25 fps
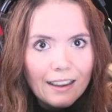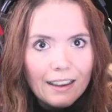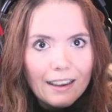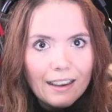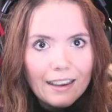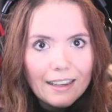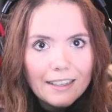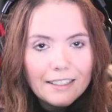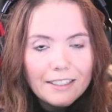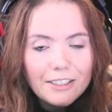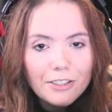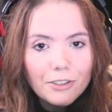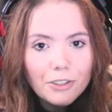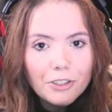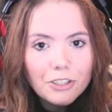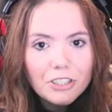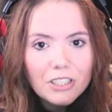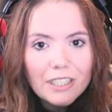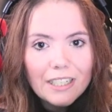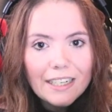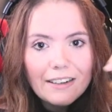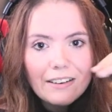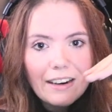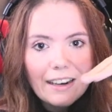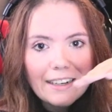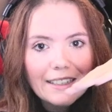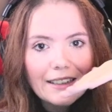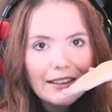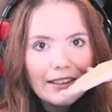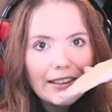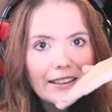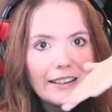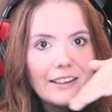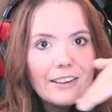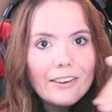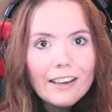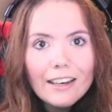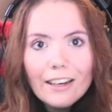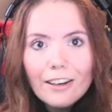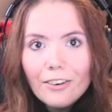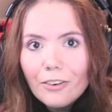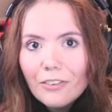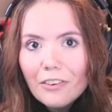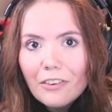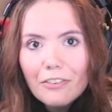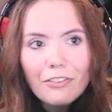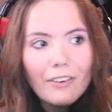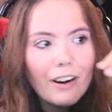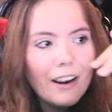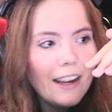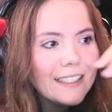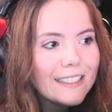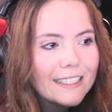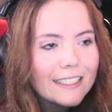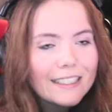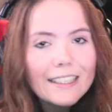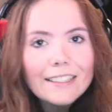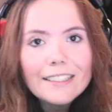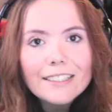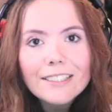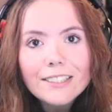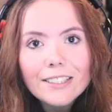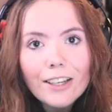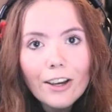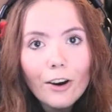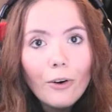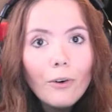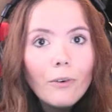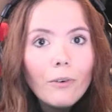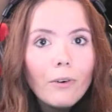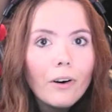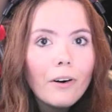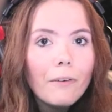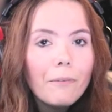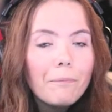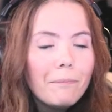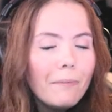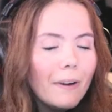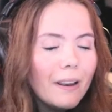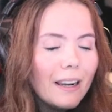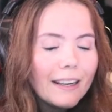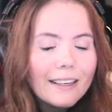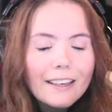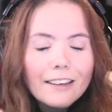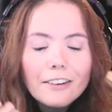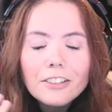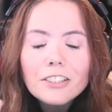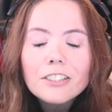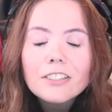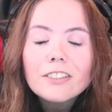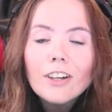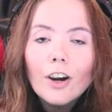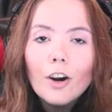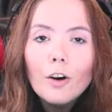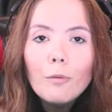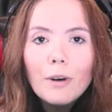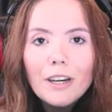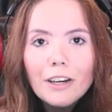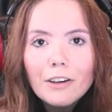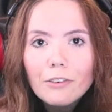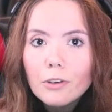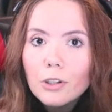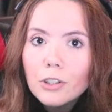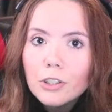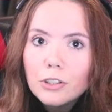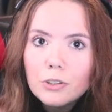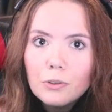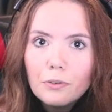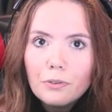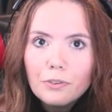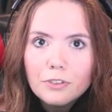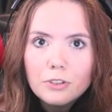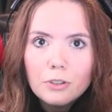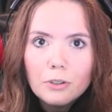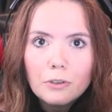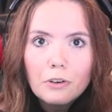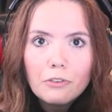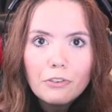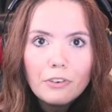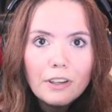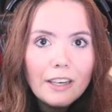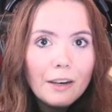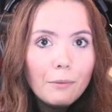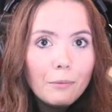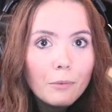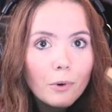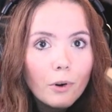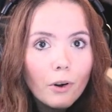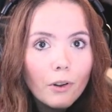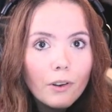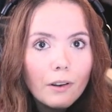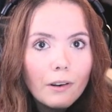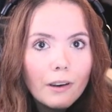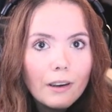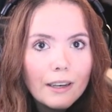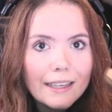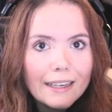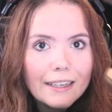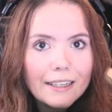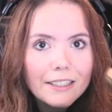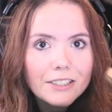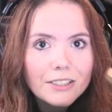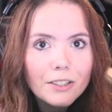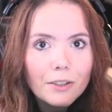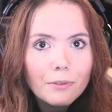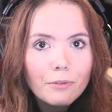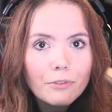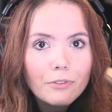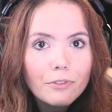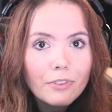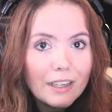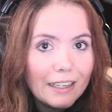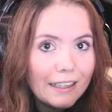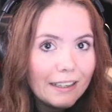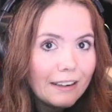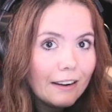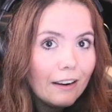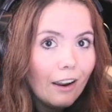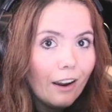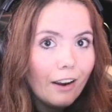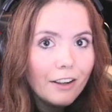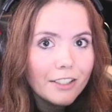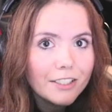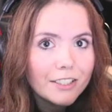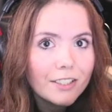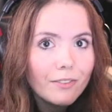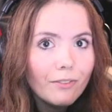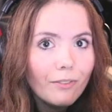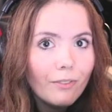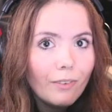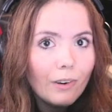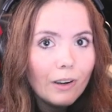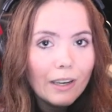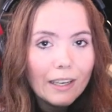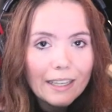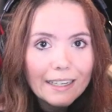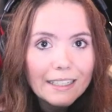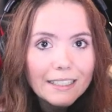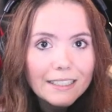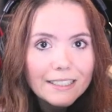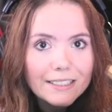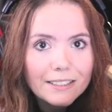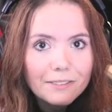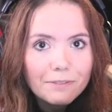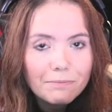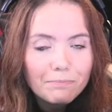And usually, like, you can look with lights, like, it's so, like, there are so many rules to photography, and I'm gonna link some really awesome links